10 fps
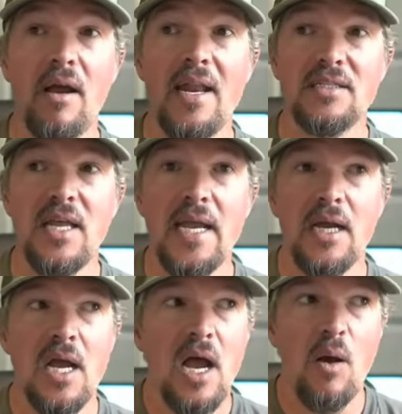And it's like,
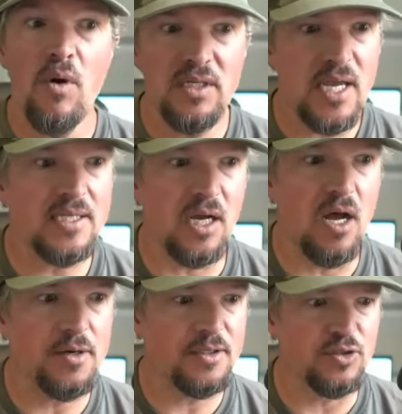I want to say it's
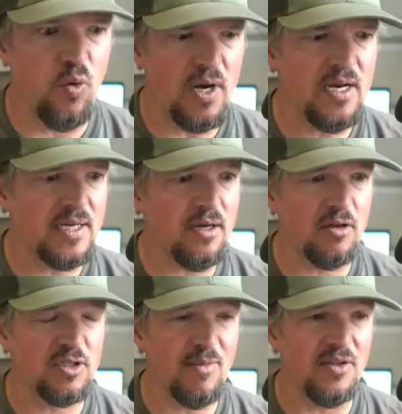$129
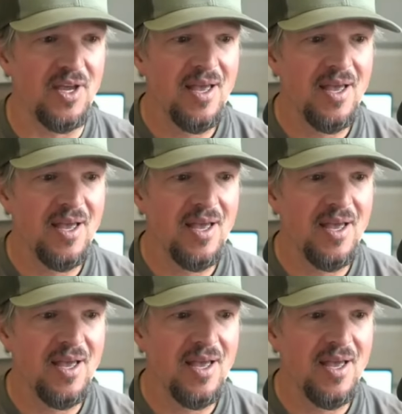a month.